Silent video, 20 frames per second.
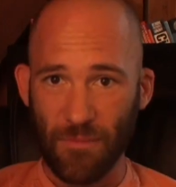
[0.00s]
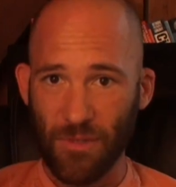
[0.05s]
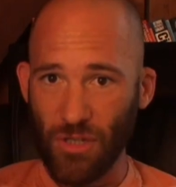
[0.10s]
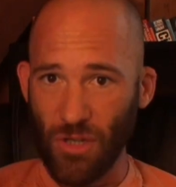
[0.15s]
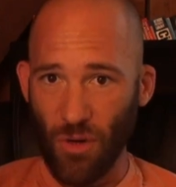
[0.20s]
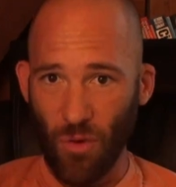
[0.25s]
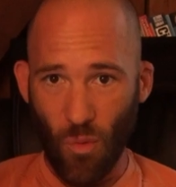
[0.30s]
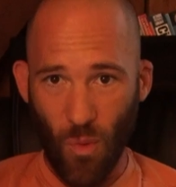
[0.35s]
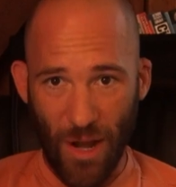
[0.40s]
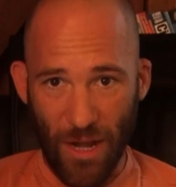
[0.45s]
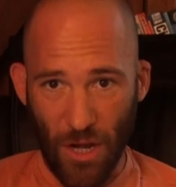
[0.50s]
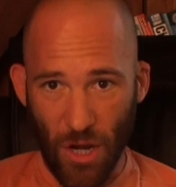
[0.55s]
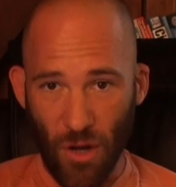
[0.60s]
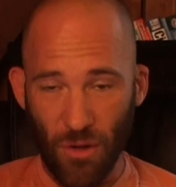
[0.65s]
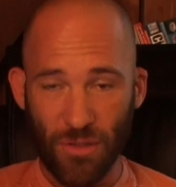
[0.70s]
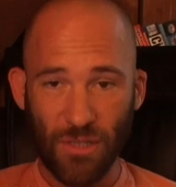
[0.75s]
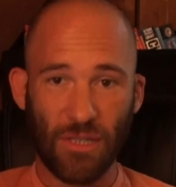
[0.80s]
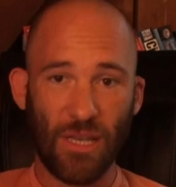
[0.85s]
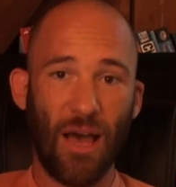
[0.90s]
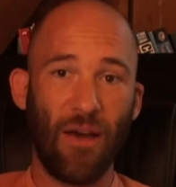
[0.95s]
so
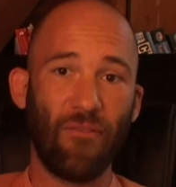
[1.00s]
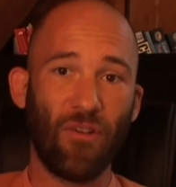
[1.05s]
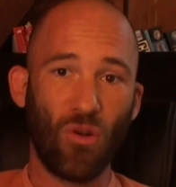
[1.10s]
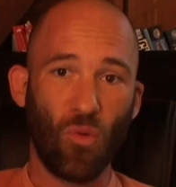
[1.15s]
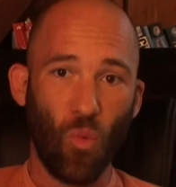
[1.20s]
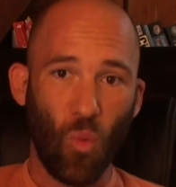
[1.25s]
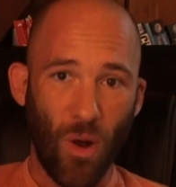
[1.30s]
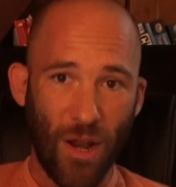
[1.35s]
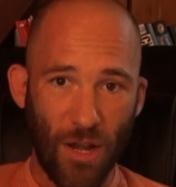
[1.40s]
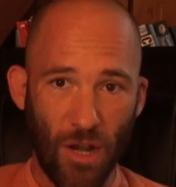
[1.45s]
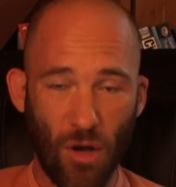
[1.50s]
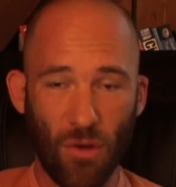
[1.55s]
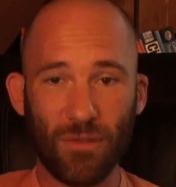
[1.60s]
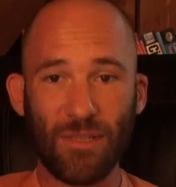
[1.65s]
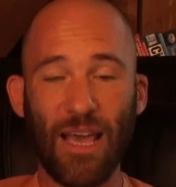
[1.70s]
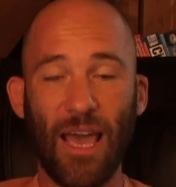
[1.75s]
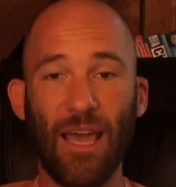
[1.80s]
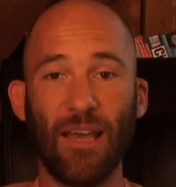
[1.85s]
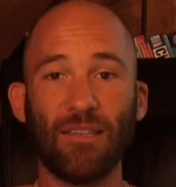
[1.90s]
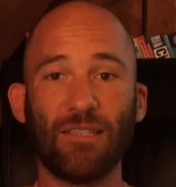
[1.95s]
Windows 7, Windows
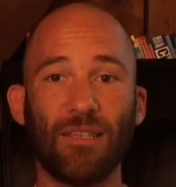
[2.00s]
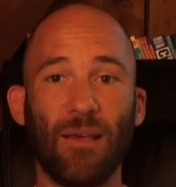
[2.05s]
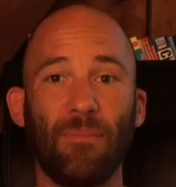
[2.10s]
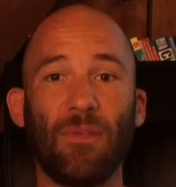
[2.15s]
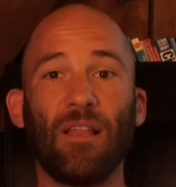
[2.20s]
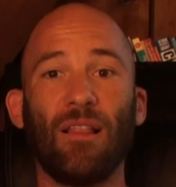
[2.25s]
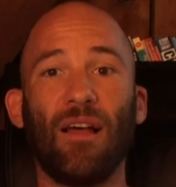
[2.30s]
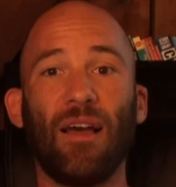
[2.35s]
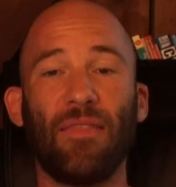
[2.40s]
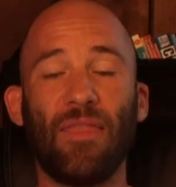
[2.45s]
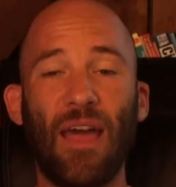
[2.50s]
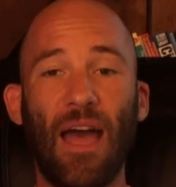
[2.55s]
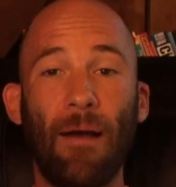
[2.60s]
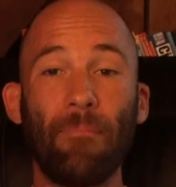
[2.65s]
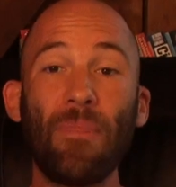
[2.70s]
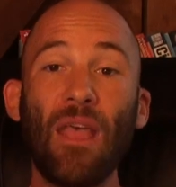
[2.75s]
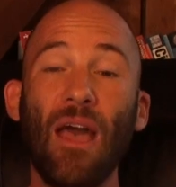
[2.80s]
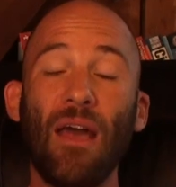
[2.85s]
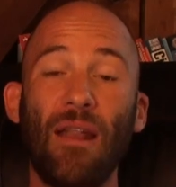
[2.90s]
8, something like that.